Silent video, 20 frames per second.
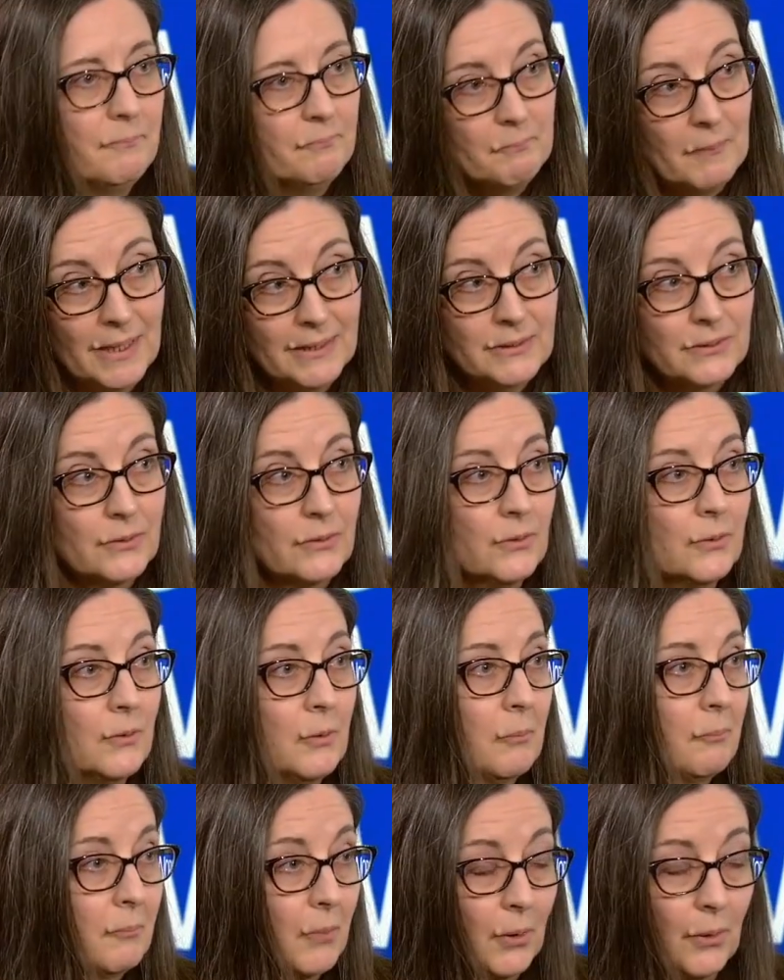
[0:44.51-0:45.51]

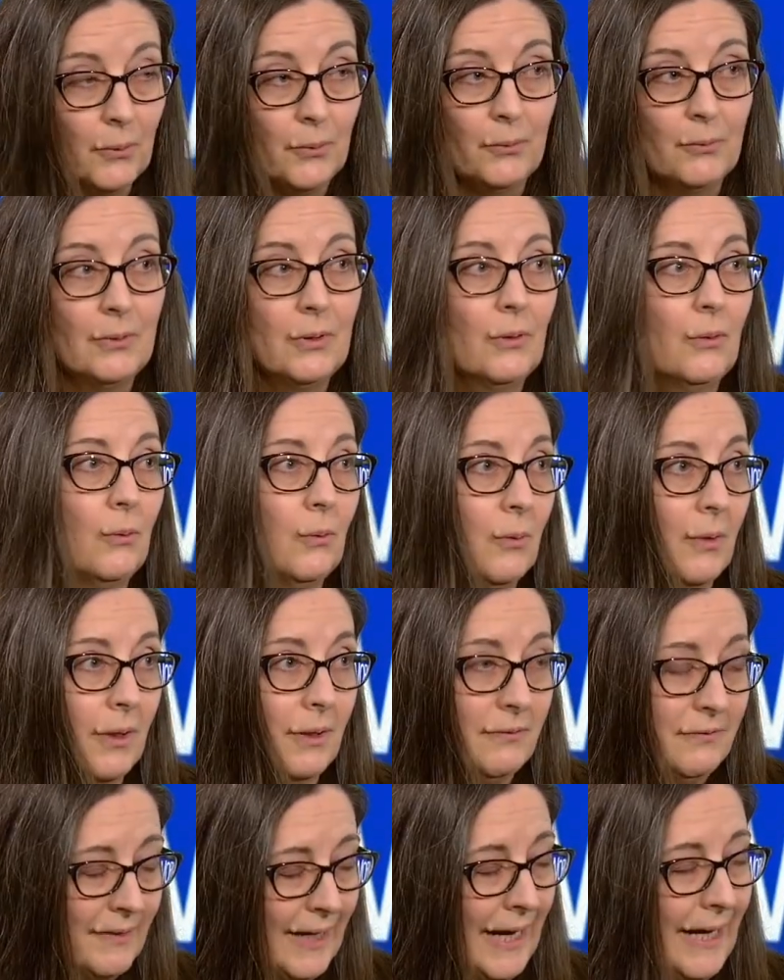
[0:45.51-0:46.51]
muscle, bone,
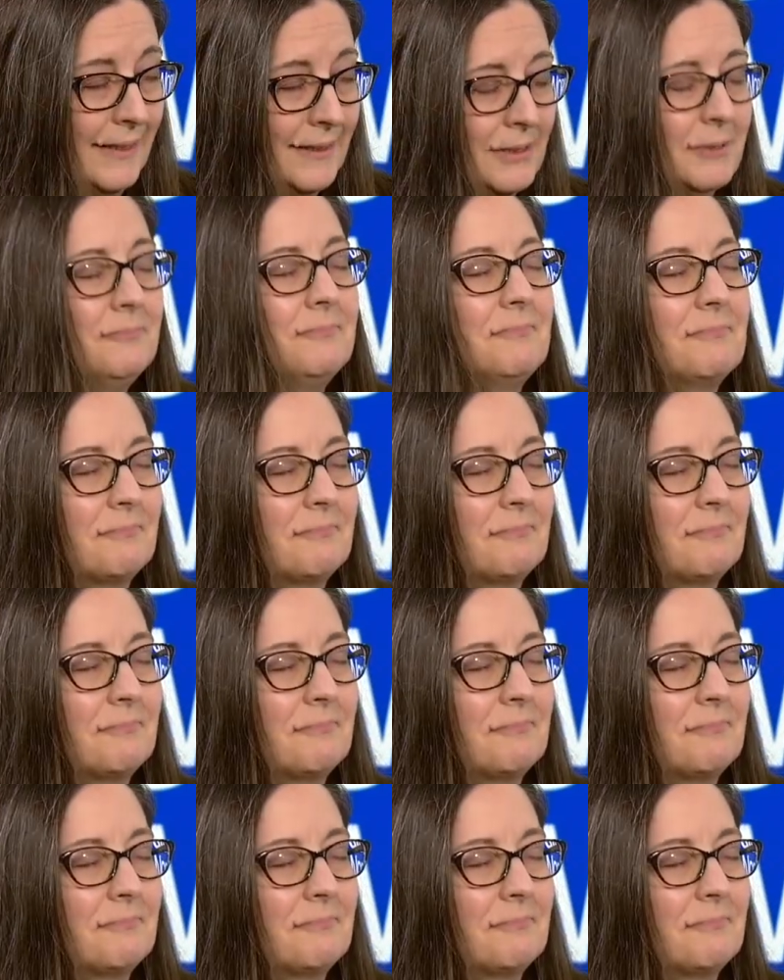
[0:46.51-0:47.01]
or fat.